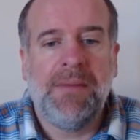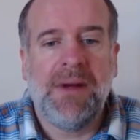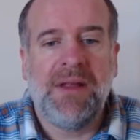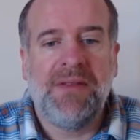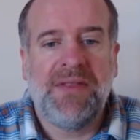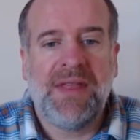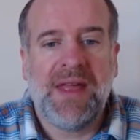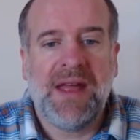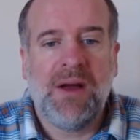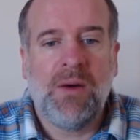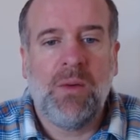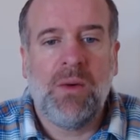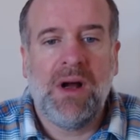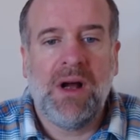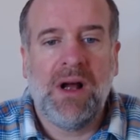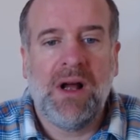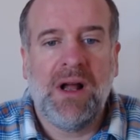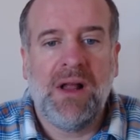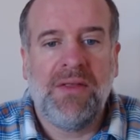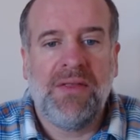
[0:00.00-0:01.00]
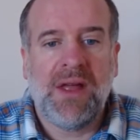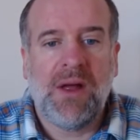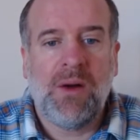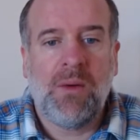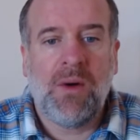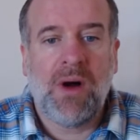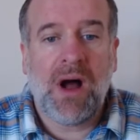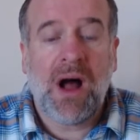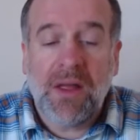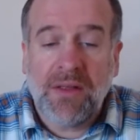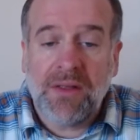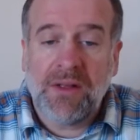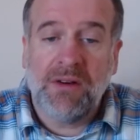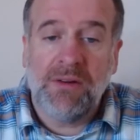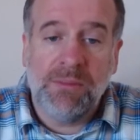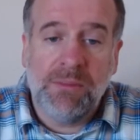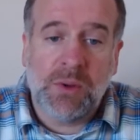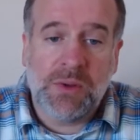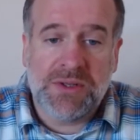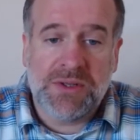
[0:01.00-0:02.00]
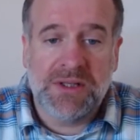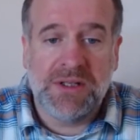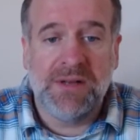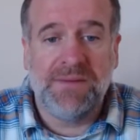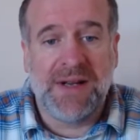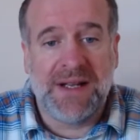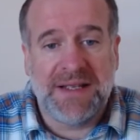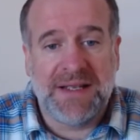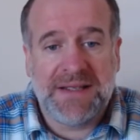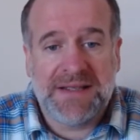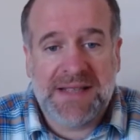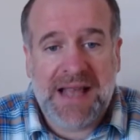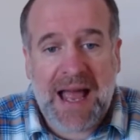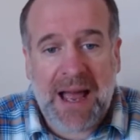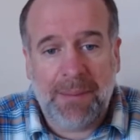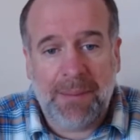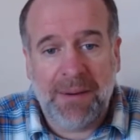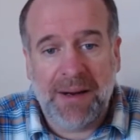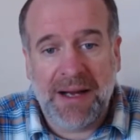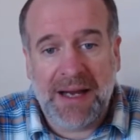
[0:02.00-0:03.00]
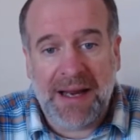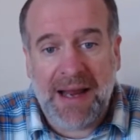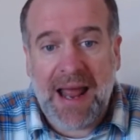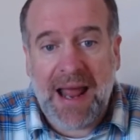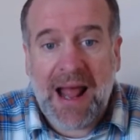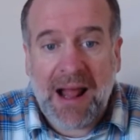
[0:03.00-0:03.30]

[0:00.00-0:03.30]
there were other important events happening